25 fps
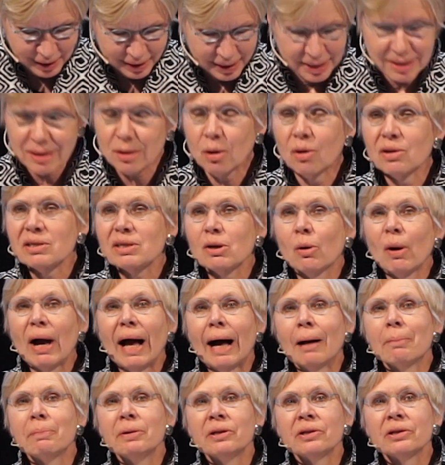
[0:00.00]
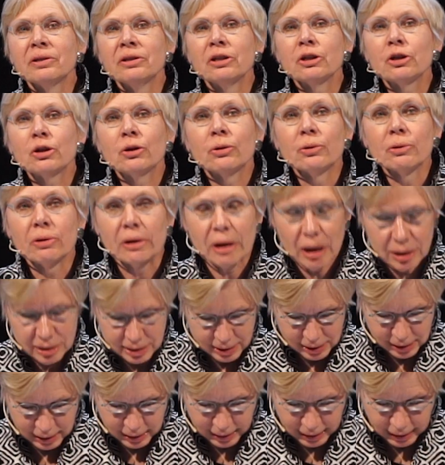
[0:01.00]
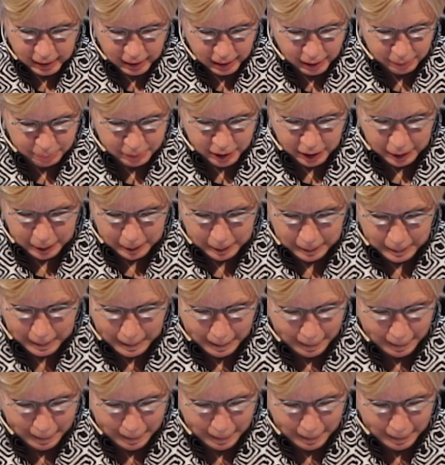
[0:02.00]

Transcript: This also happened in the Curiosity Cabinet.